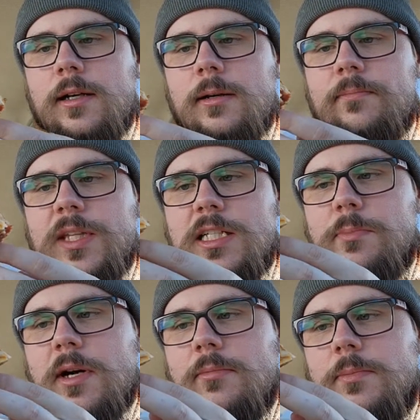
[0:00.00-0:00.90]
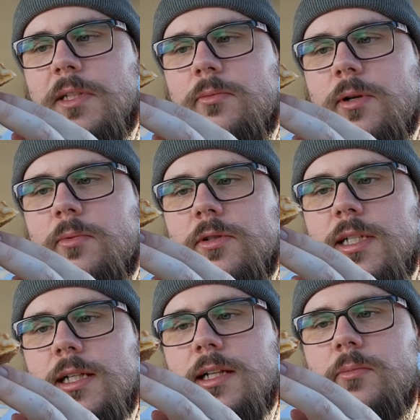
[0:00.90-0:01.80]
That's probably what we're
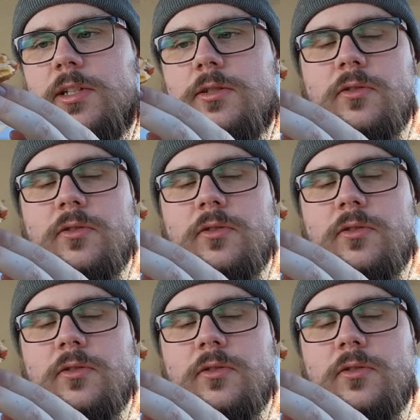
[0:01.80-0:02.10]
dealing with.